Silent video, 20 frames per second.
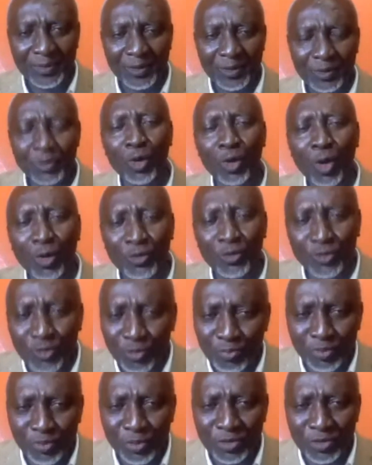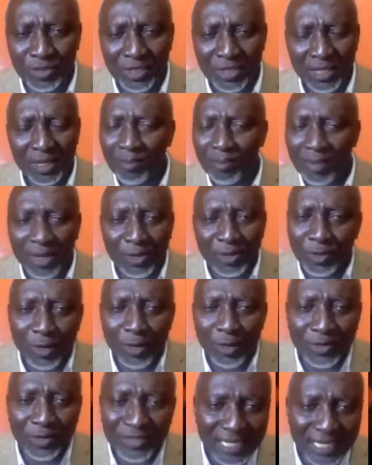to contribute, but you
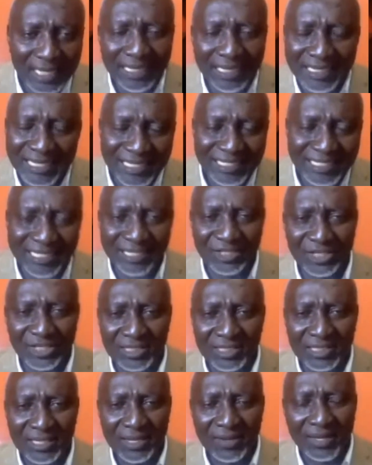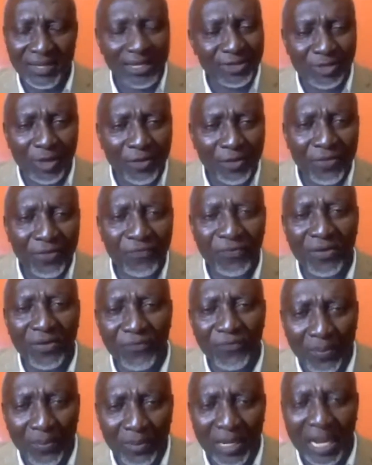don't take decisions. It's not different
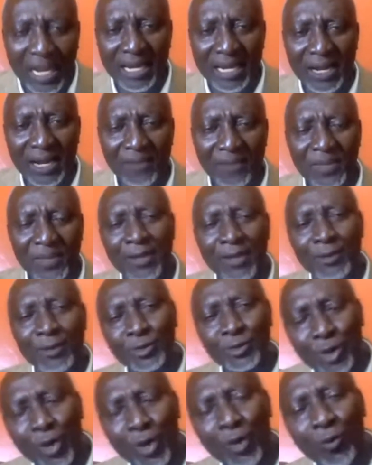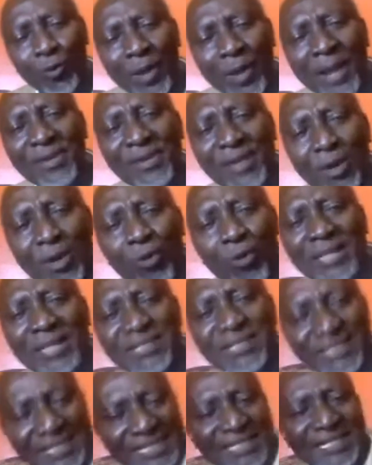from Ghana. So when the
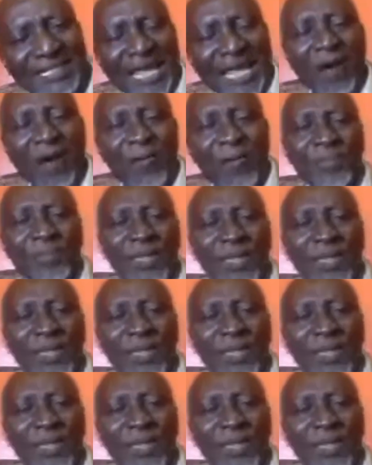West sits down